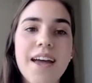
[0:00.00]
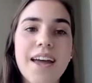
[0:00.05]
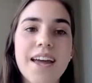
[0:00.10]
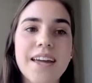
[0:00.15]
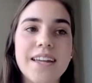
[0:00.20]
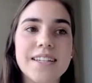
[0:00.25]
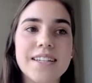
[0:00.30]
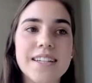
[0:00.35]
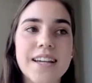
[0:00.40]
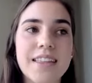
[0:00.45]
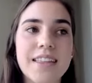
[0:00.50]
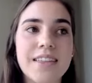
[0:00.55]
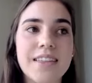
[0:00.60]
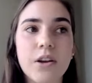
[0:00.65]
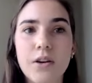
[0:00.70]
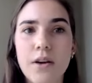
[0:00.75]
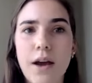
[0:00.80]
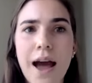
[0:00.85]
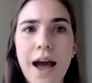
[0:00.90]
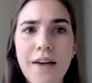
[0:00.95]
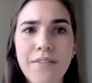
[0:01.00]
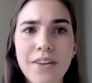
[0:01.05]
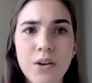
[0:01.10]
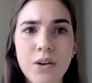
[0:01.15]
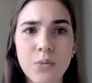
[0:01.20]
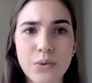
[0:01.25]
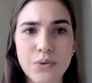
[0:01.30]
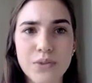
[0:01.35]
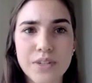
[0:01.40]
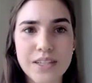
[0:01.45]
And I think having
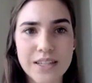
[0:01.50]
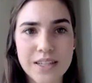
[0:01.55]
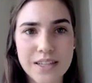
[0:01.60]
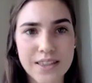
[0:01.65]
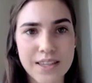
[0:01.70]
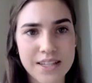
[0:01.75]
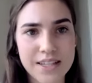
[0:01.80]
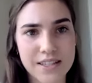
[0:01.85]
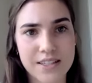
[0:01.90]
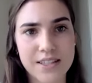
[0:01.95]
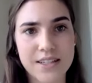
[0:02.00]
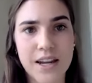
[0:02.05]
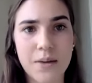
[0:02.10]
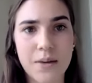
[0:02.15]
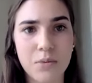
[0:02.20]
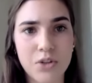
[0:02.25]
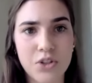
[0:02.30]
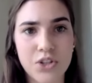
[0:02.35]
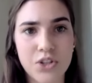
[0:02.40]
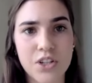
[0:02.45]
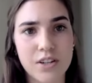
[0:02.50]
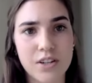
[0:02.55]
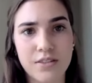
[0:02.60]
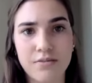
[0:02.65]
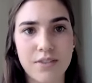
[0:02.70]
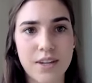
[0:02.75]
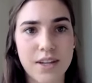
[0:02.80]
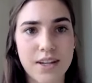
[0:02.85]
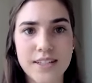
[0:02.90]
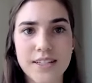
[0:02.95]
a routine that's established
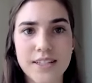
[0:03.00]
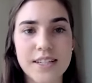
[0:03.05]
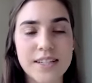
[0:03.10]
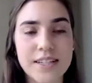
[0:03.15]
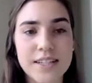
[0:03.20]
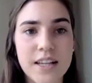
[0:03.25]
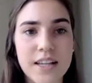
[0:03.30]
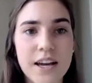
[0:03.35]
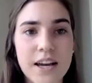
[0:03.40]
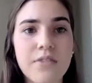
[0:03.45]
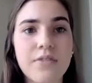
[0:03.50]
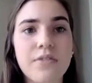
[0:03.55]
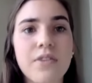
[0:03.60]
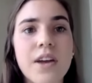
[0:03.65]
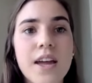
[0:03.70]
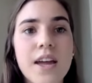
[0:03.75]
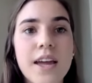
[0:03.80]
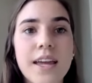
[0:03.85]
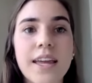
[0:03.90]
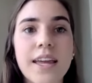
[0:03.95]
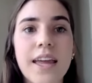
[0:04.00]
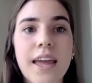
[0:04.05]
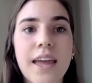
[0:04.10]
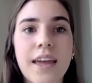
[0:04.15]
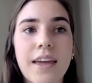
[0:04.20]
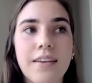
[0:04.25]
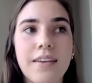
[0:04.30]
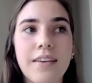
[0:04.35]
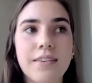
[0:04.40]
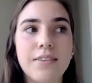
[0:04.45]
in a teen's life
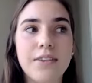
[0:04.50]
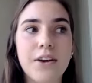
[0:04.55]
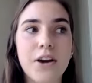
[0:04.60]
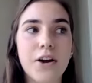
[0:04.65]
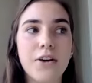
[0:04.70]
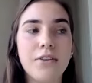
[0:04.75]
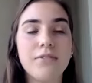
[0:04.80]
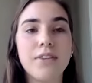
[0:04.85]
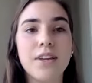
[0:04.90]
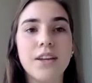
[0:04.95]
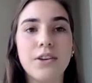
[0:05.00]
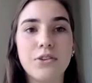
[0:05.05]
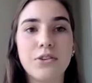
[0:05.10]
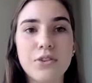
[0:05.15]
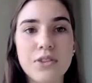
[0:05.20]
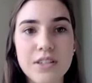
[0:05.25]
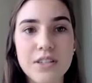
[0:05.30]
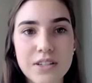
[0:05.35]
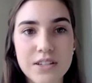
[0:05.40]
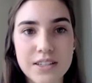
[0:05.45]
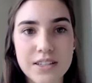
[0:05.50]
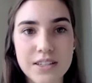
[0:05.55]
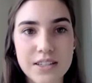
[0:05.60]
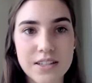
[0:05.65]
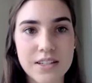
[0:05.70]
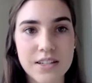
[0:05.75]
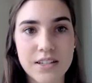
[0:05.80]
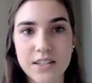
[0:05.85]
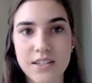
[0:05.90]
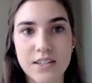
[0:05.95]
can increase
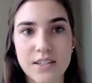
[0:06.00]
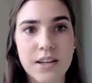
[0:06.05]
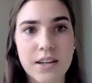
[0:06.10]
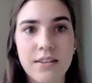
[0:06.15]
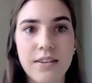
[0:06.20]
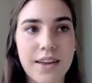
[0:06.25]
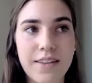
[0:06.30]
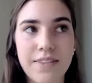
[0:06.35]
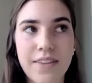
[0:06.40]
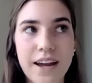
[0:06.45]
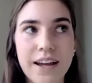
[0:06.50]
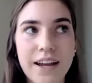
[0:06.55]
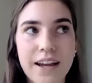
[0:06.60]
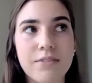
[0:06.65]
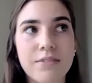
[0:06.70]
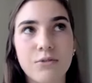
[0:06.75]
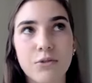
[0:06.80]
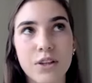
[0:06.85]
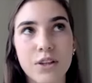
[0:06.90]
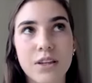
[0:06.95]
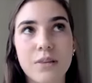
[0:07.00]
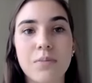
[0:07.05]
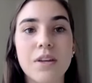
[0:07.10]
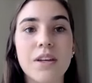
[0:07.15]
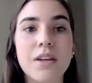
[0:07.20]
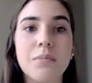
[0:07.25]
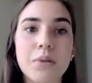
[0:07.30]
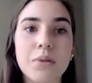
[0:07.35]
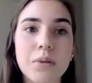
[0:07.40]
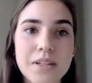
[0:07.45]
consistency, and that can really be
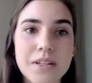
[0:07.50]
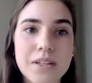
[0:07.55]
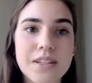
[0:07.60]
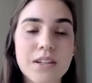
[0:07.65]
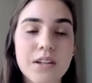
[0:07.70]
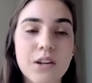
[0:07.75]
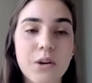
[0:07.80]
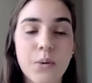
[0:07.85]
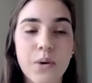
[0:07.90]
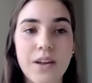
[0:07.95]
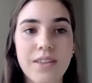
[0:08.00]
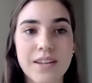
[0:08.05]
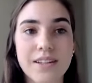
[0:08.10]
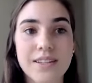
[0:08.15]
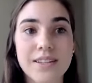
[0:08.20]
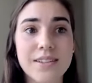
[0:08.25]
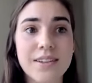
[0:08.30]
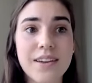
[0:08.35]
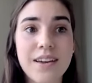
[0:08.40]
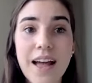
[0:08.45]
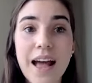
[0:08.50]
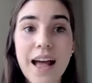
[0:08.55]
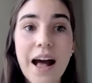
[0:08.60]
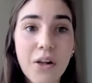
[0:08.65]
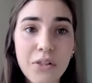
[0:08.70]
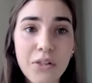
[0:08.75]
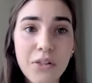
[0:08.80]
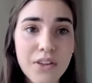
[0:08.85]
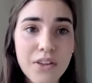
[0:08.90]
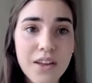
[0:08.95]
implemented in a way that's
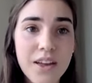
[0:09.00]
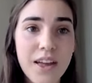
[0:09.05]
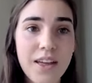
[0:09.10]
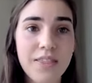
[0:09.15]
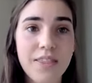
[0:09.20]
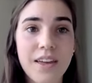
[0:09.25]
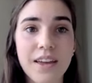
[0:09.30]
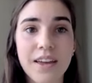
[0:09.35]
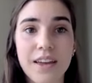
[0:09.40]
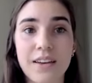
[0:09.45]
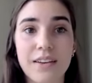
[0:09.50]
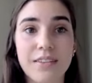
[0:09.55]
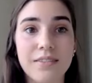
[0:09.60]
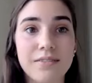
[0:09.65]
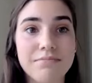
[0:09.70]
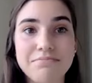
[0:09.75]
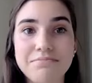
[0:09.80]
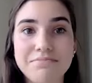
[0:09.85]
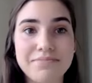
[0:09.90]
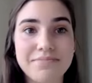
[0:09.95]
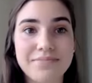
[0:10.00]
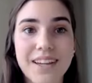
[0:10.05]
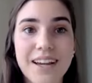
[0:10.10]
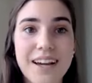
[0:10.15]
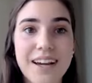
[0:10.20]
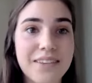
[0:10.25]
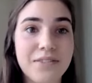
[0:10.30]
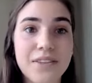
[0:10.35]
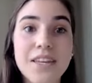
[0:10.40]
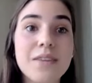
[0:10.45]
healthy, and they can
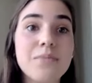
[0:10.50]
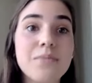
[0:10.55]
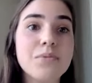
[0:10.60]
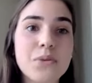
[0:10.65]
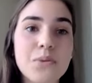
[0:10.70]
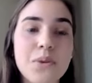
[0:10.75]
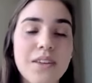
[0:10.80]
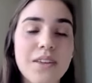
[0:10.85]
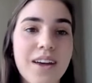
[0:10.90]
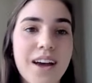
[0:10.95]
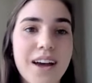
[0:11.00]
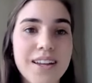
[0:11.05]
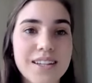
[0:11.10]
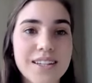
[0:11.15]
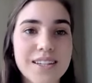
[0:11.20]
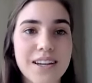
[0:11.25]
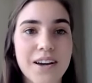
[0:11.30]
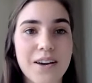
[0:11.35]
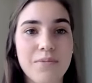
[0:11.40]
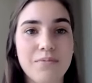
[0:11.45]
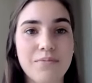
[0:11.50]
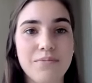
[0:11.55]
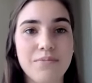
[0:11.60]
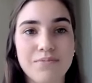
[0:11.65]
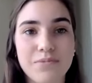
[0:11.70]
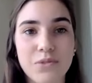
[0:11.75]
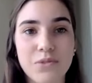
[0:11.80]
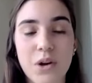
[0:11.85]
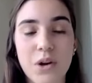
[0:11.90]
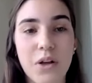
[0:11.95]
kind of keep doing that
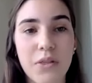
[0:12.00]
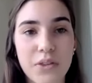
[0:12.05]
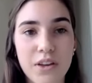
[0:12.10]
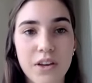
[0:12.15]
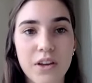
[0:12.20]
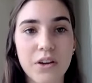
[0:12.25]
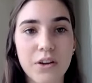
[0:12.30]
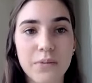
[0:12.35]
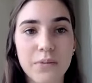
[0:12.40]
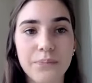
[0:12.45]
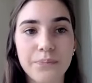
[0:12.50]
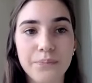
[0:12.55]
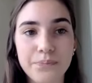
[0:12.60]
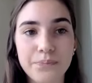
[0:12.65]
throughout the year.